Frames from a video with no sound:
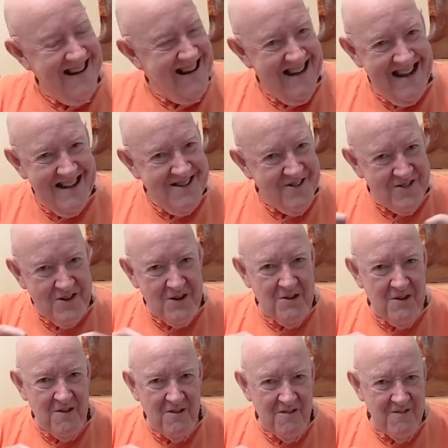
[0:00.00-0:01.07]
And
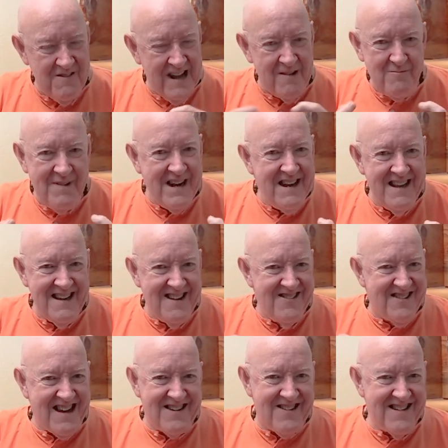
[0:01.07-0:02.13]
so that meaning
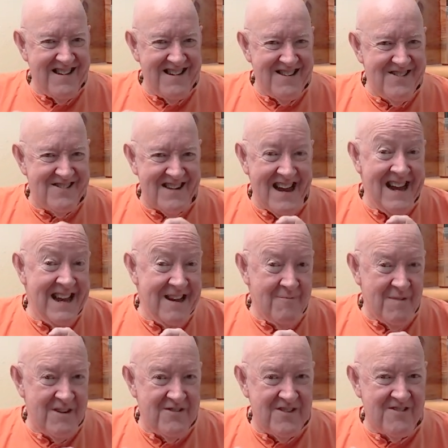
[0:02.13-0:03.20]
is actually the
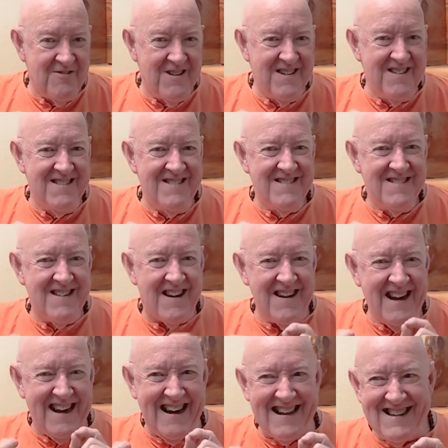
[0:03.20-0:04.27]
same as the word
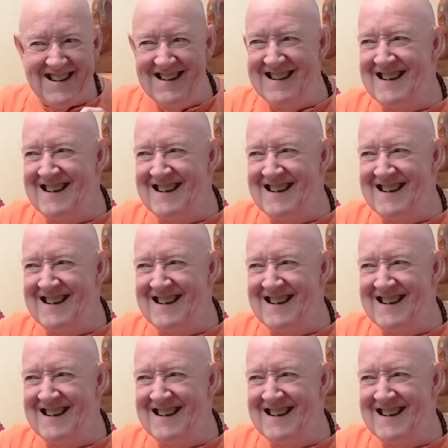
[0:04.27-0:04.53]
knot.